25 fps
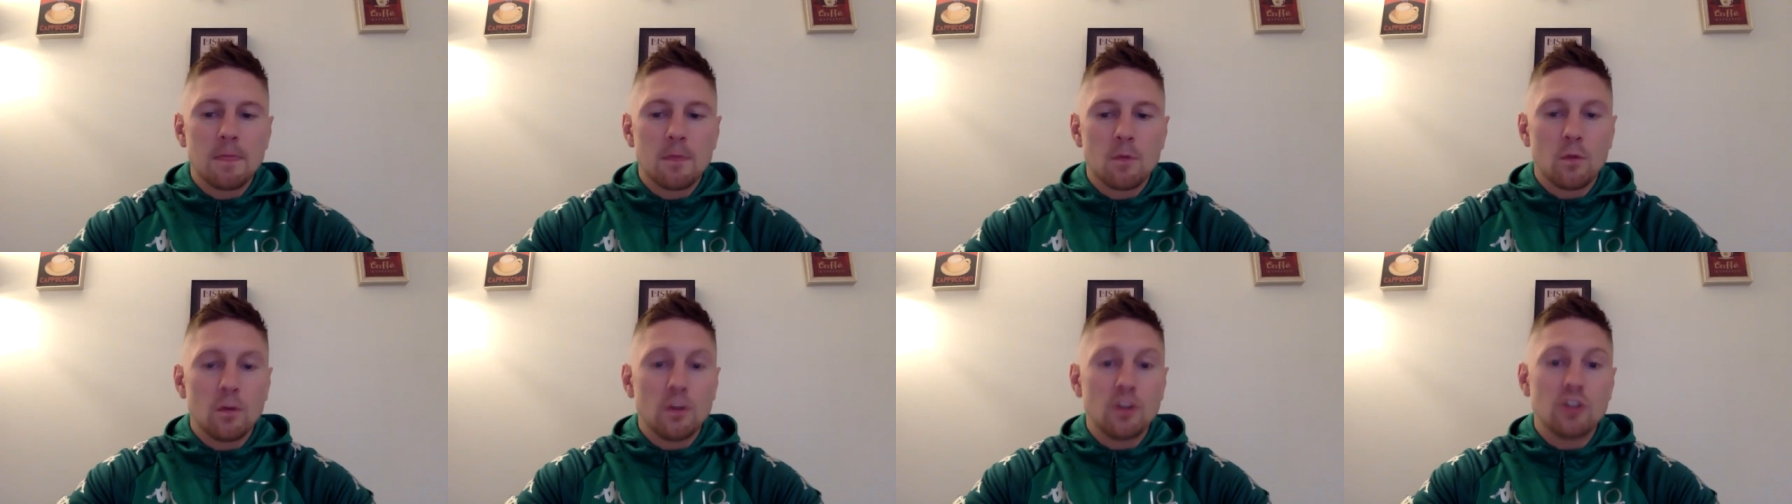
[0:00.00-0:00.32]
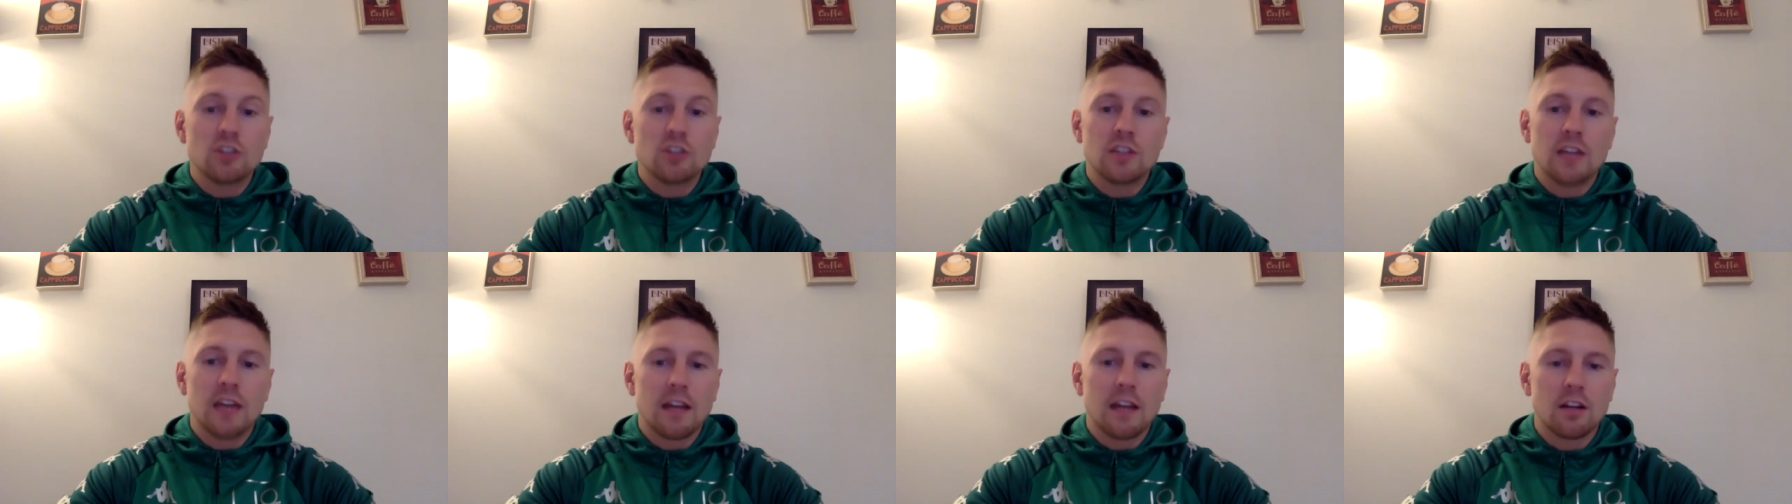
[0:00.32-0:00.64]
We
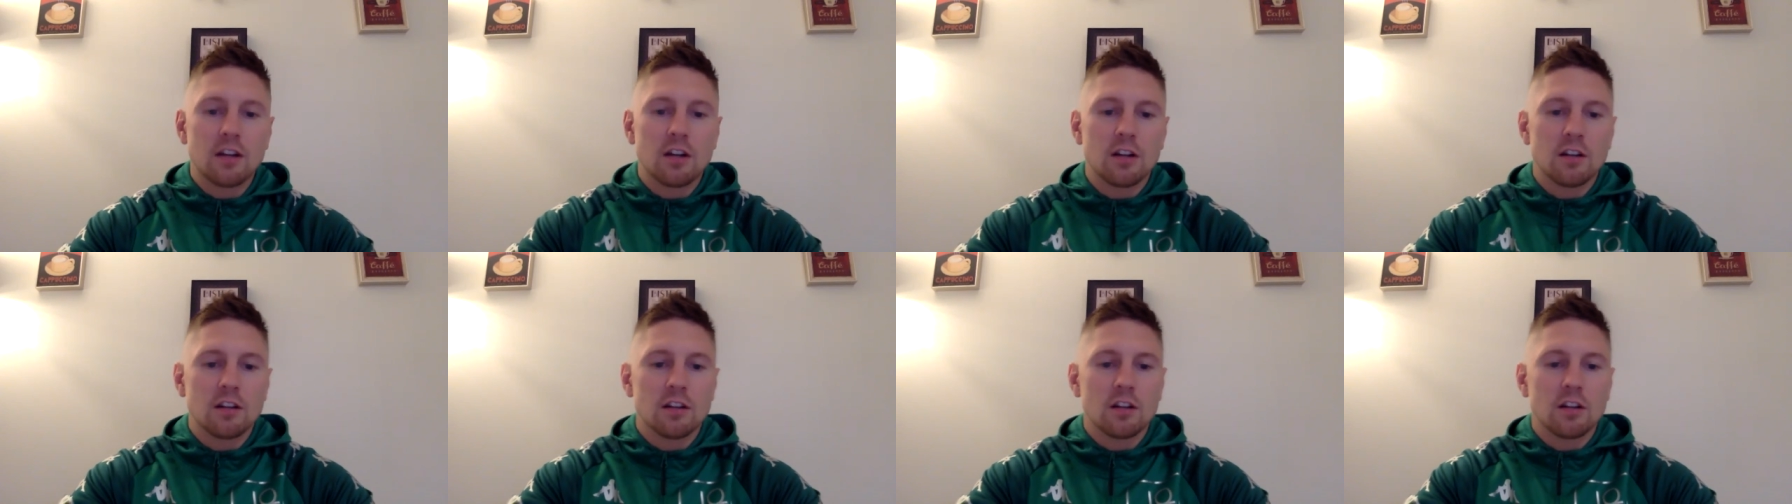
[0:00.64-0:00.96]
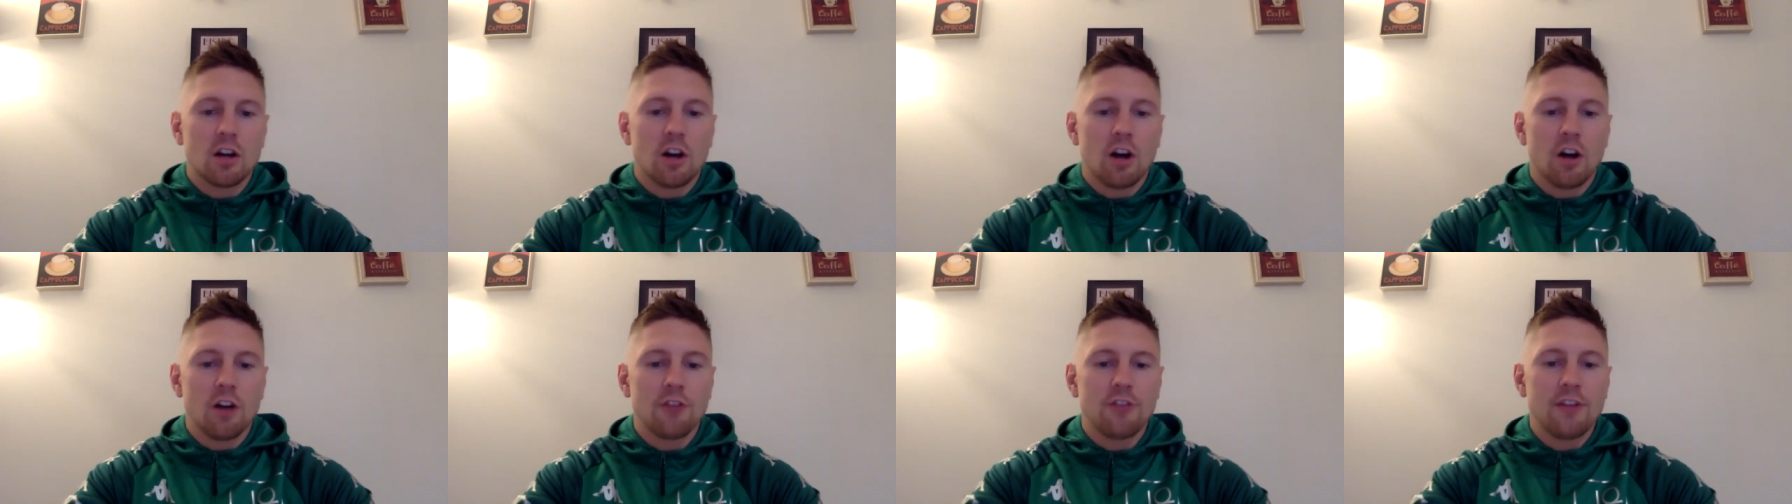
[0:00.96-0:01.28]
just hadn't got the
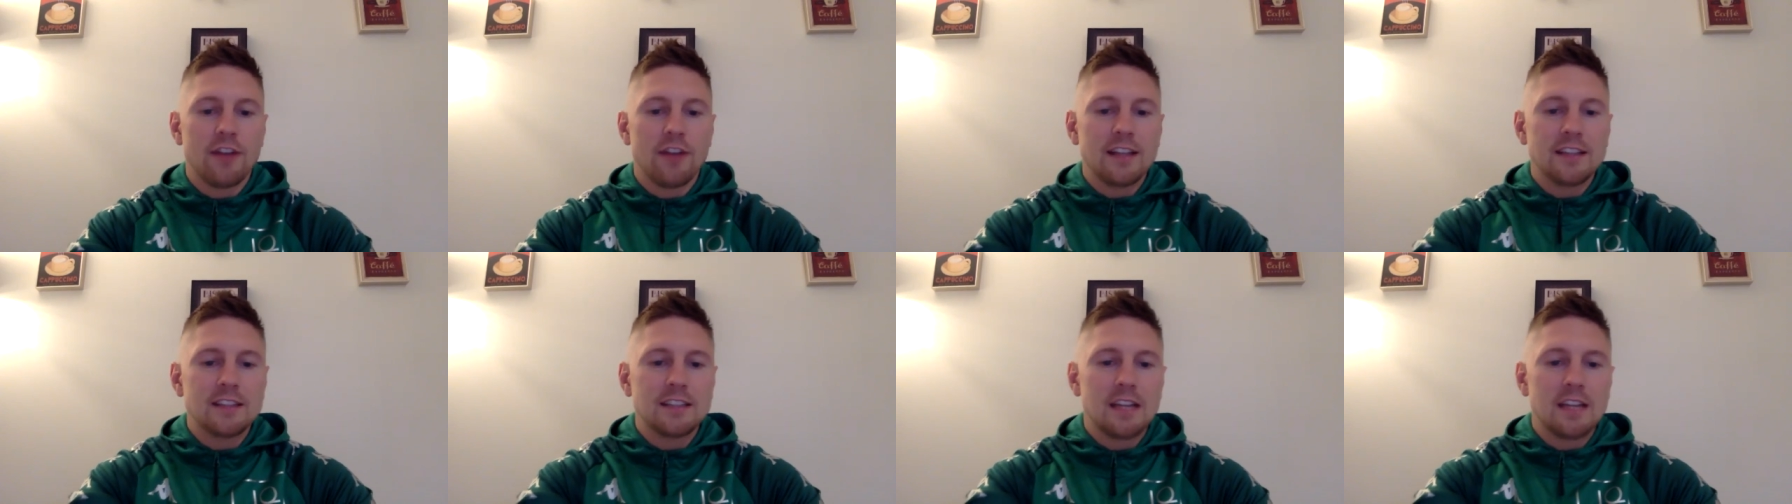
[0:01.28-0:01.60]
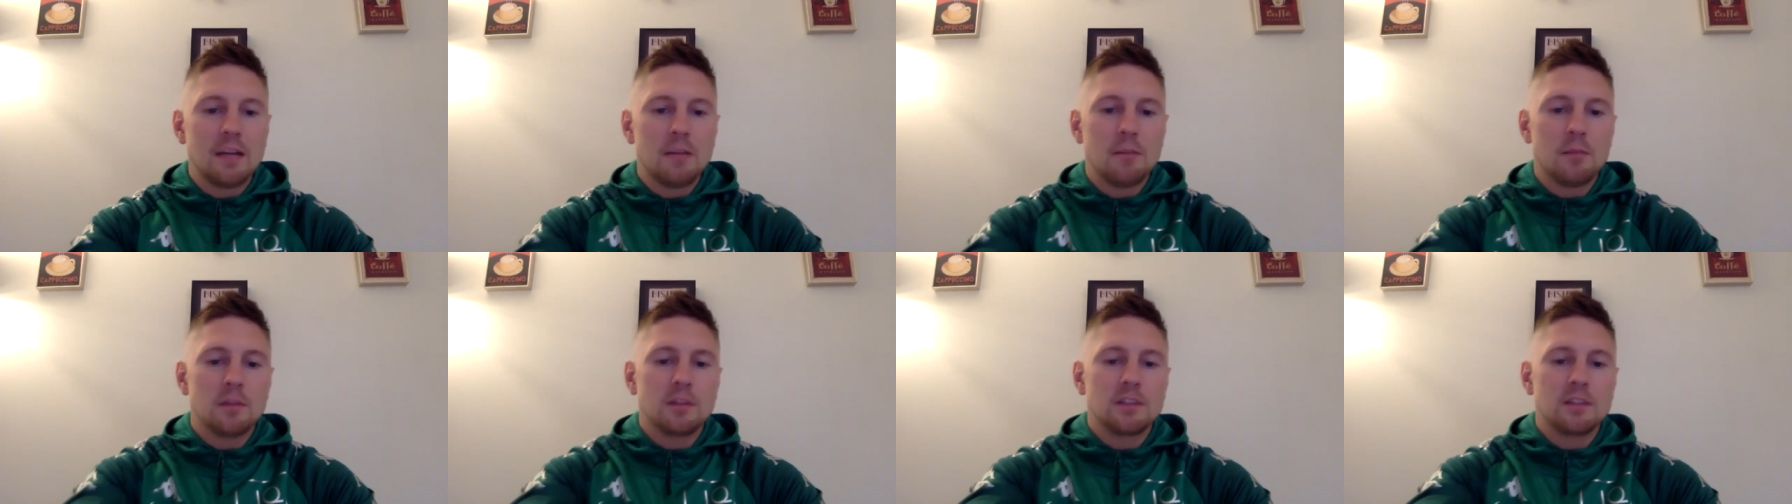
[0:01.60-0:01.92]
contract
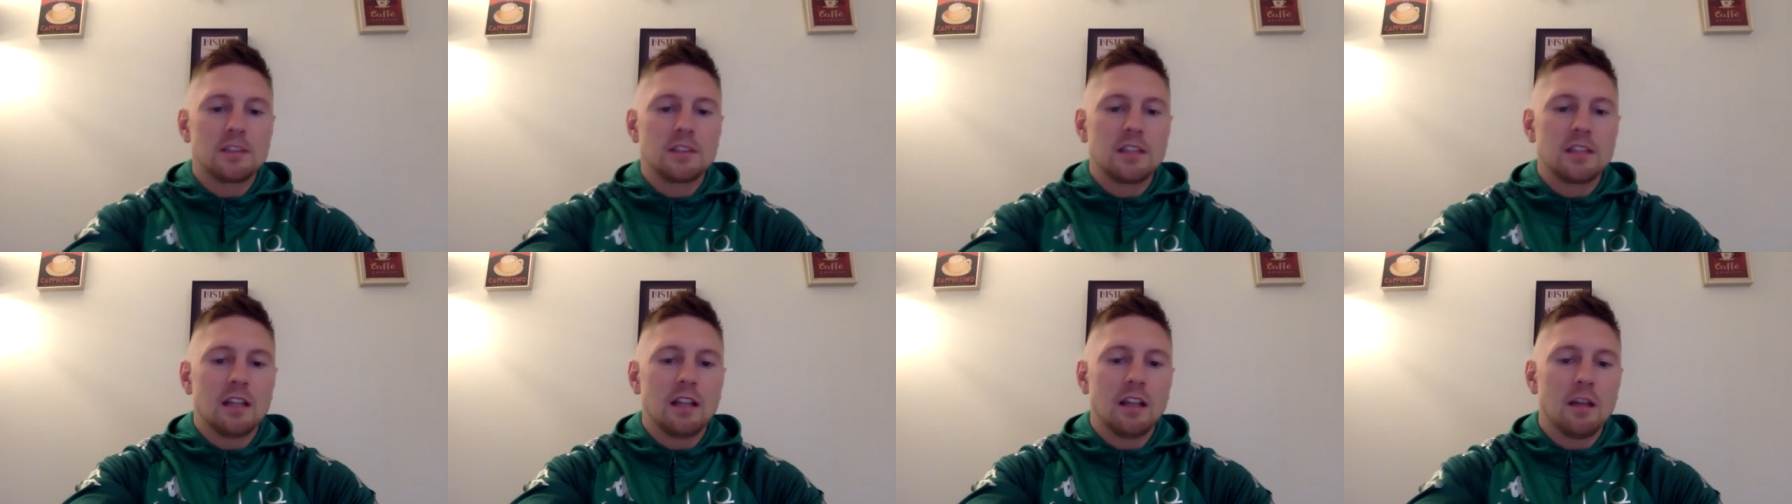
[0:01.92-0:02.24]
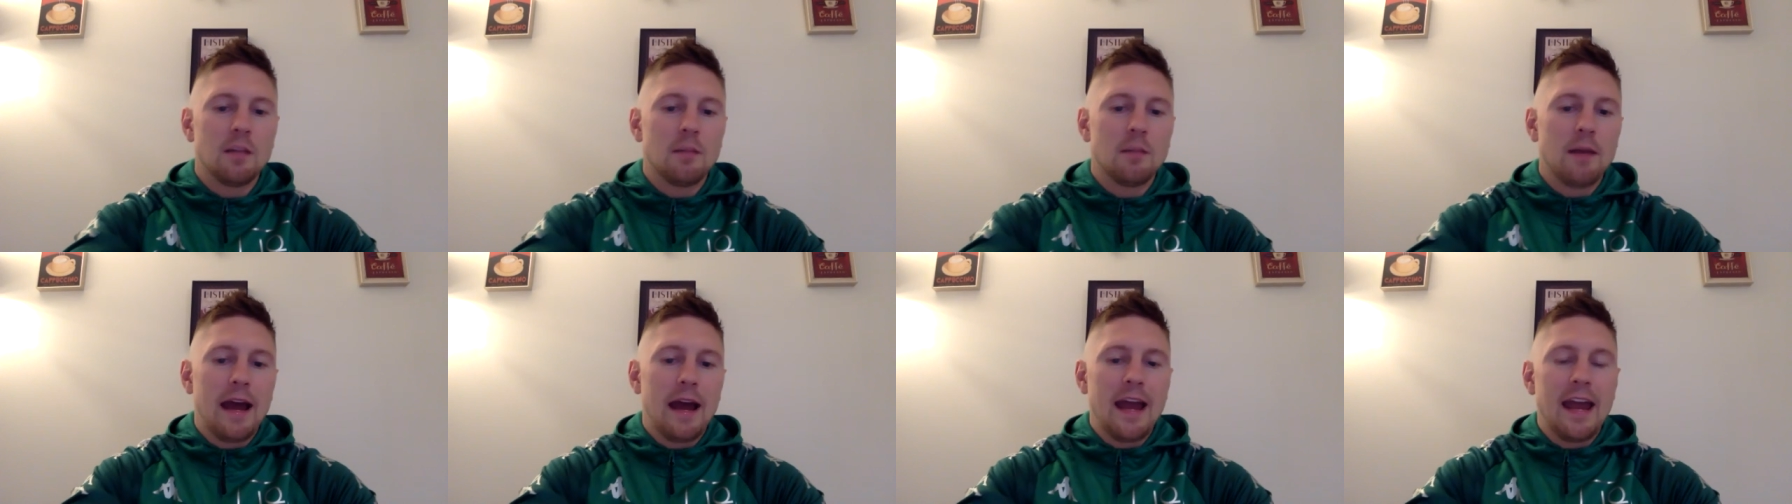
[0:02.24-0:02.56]
signed, but still
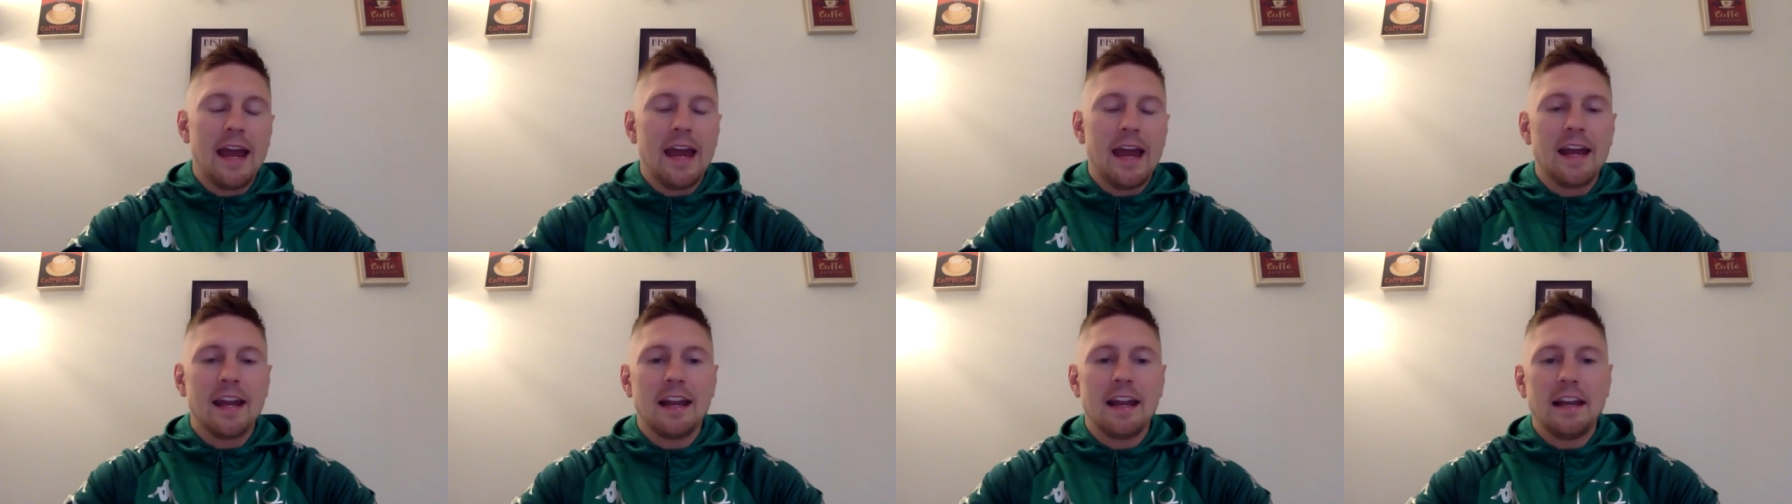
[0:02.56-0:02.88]
in my head,